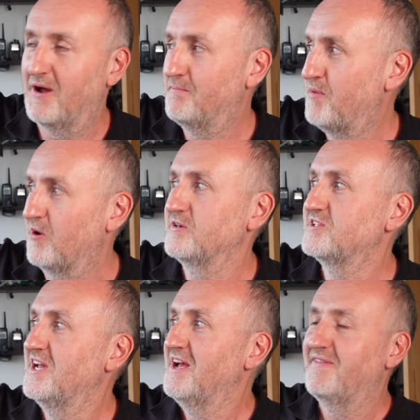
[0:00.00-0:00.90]

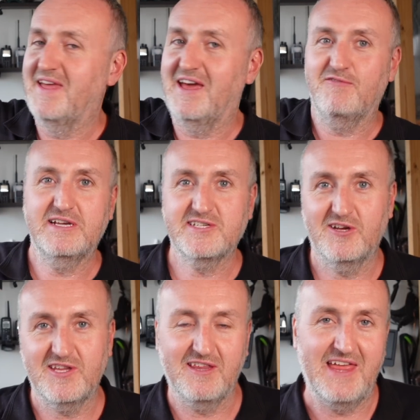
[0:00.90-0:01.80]
box. Now the reason I
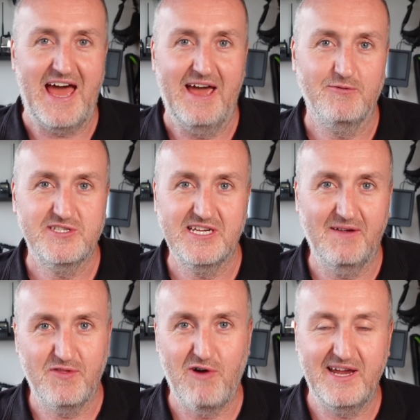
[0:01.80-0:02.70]
did that was to
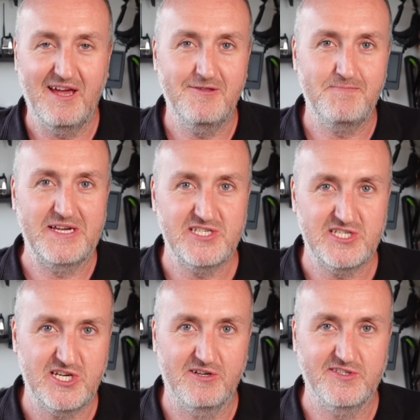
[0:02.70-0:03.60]
give the radio the best
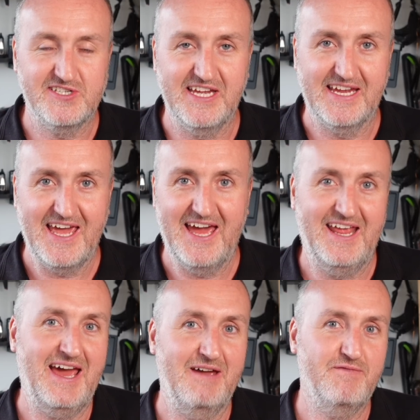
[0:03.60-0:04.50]
chance it can
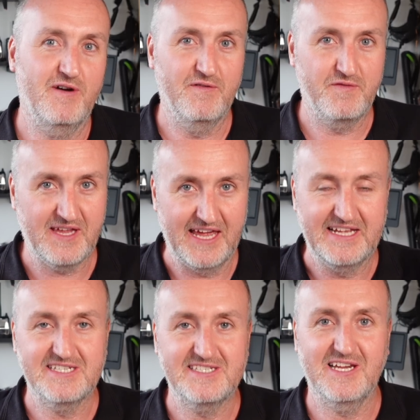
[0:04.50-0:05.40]
have of getting
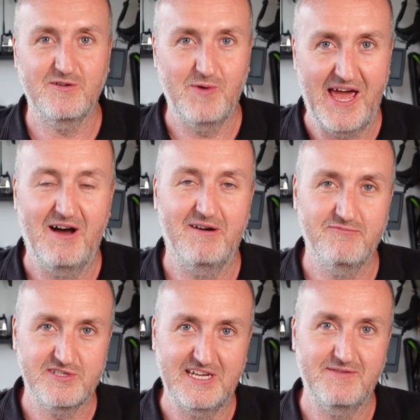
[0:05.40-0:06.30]
its signal out and
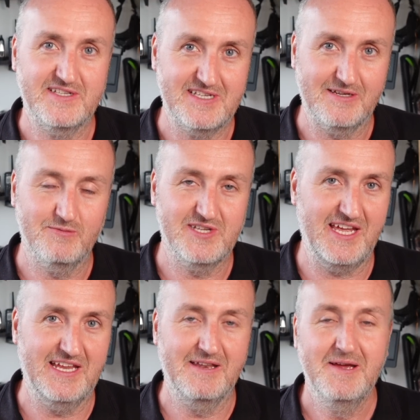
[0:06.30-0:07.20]
receiving signals
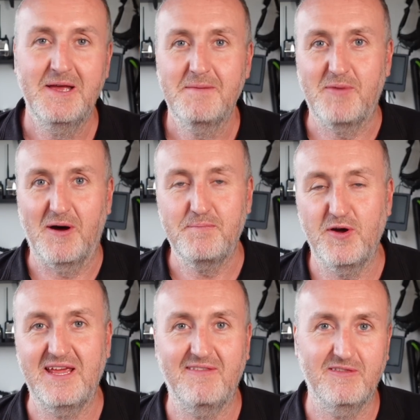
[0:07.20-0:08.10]
in. By
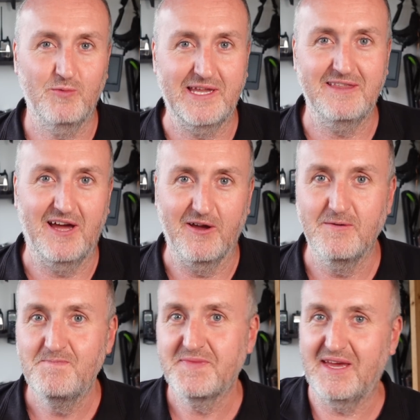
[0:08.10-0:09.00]
putting it in the
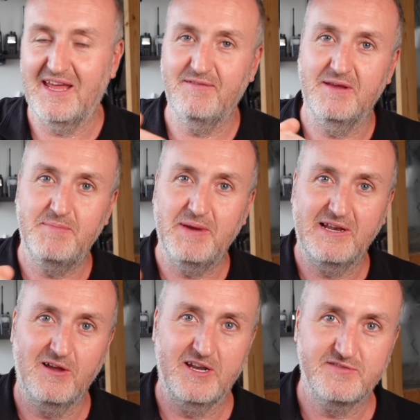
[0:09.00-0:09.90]
window and having a big
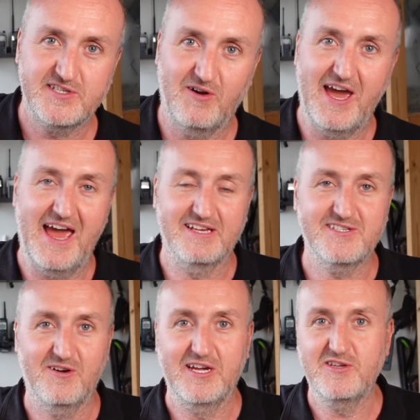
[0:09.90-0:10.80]
line of sight
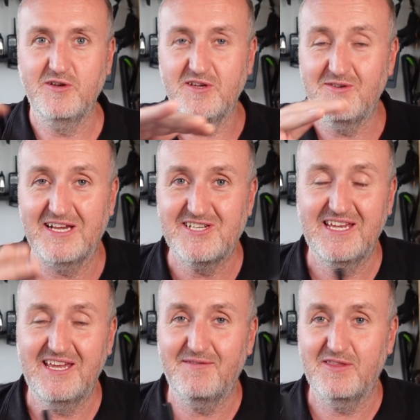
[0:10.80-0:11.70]
outside, you actually
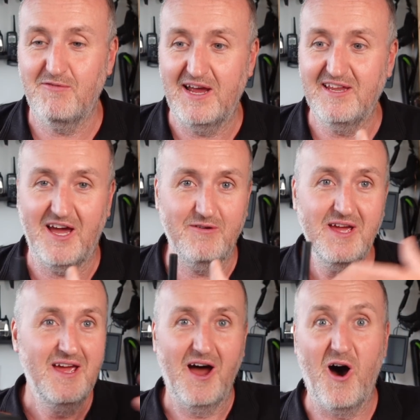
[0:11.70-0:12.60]
giving the radio
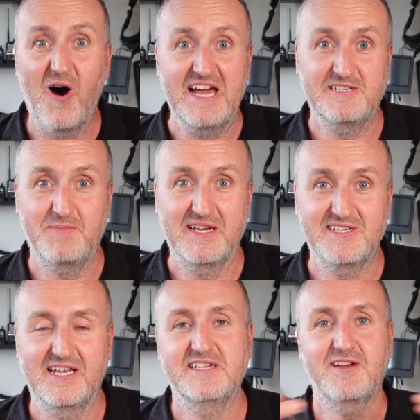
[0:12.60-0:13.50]
eyes
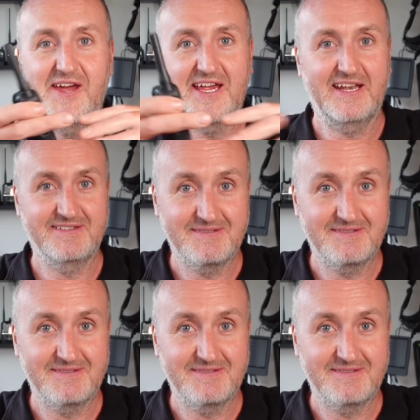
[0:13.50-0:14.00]
basically, so it can,